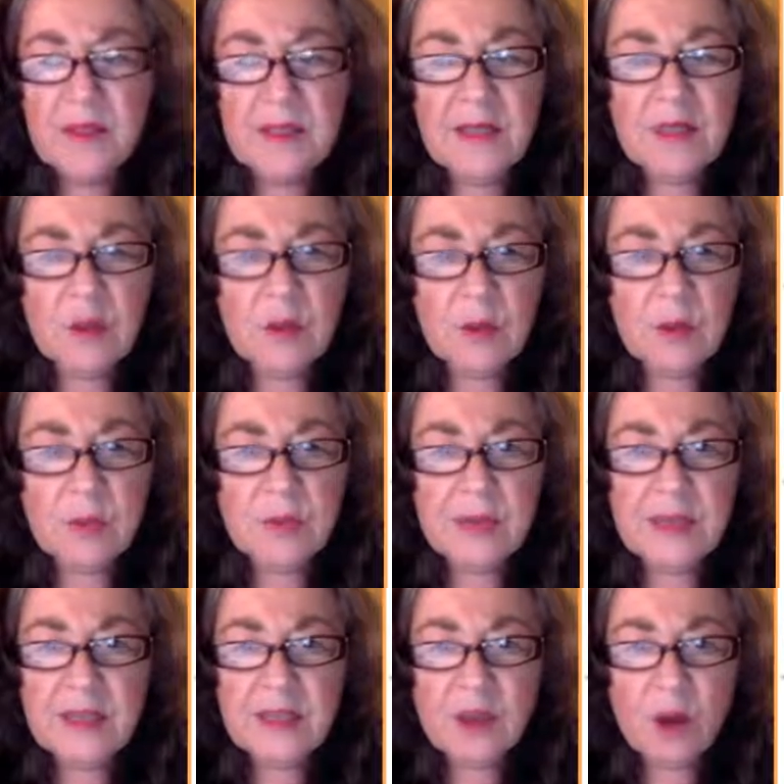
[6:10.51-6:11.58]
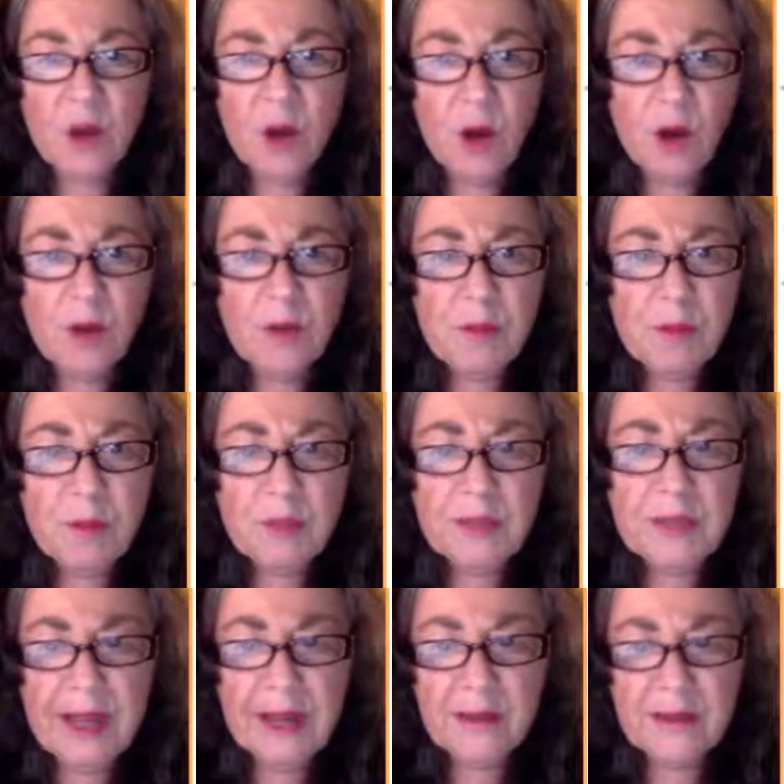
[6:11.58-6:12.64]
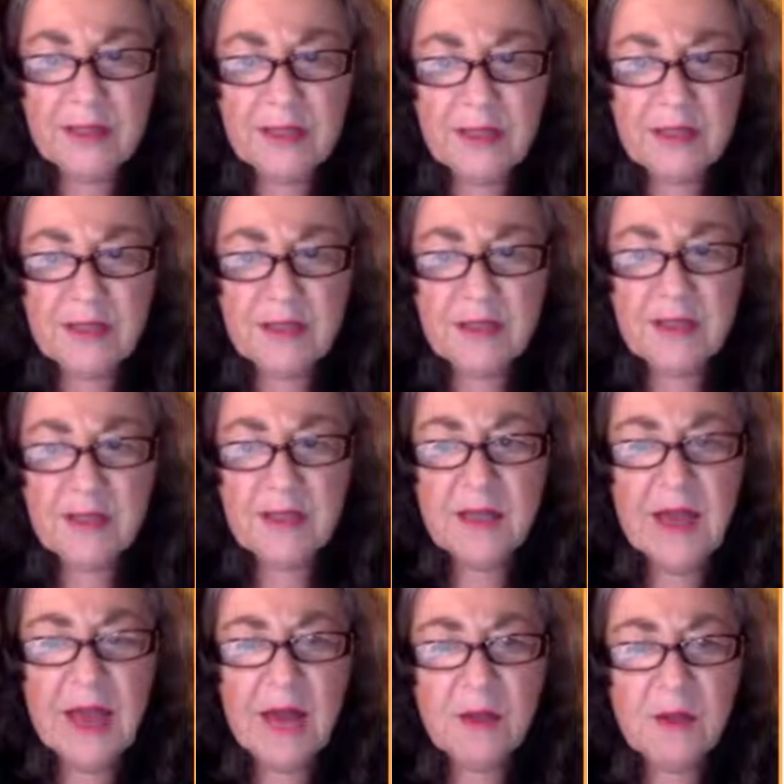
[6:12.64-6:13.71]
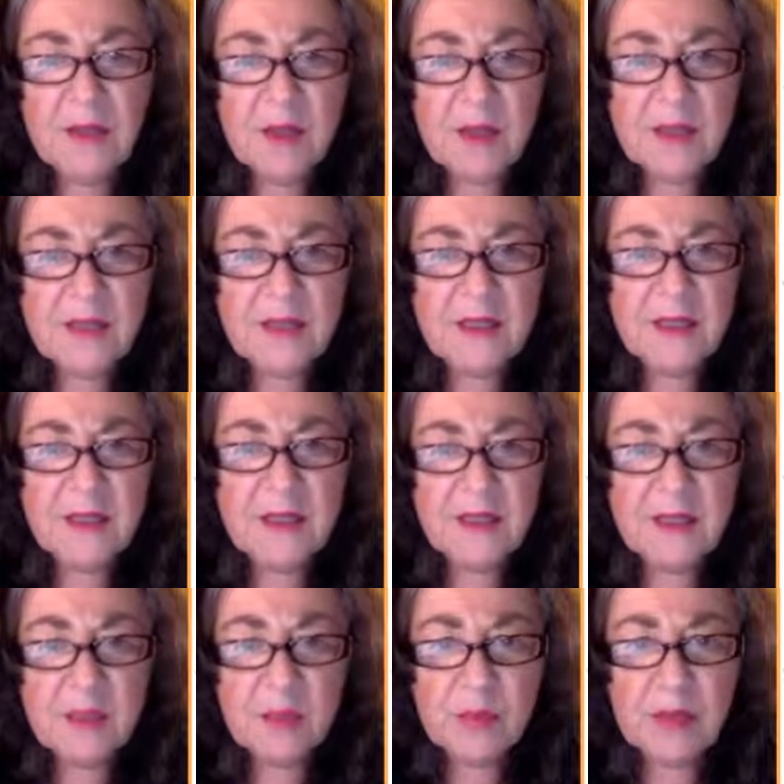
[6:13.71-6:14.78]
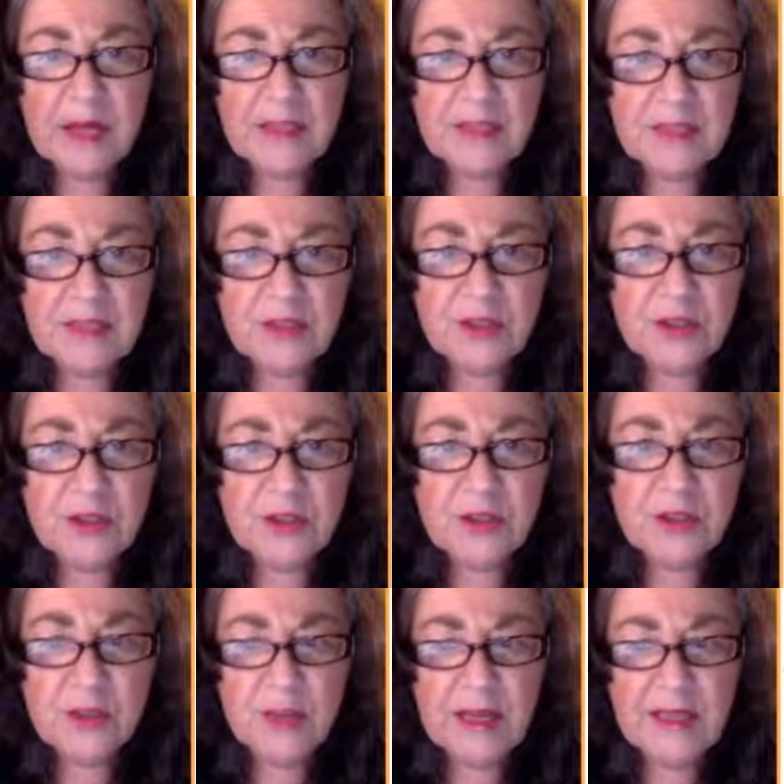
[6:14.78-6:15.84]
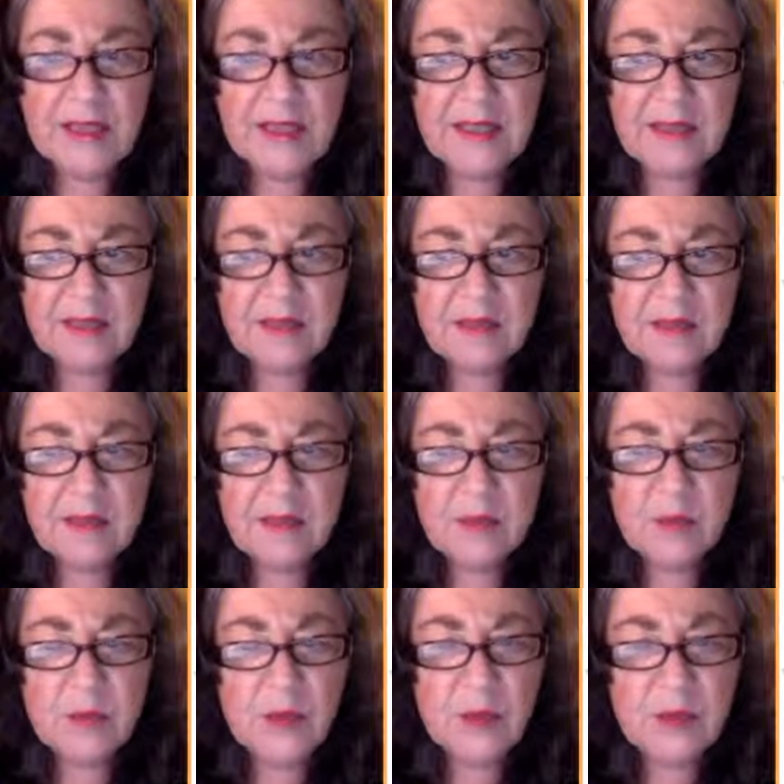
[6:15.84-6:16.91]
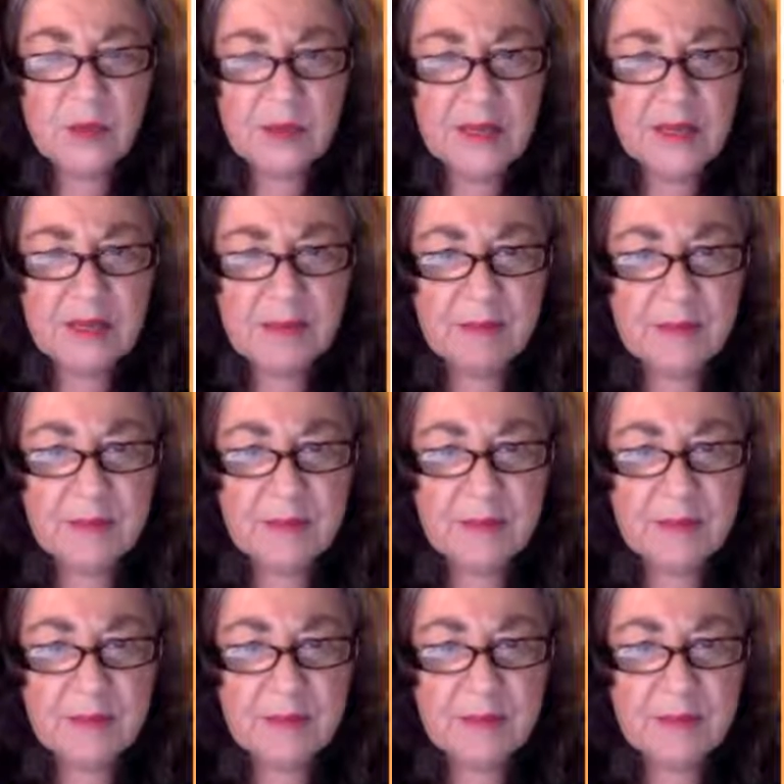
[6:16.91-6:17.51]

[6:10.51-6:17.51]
incorporating all the modalities outlined in the practitioner training program.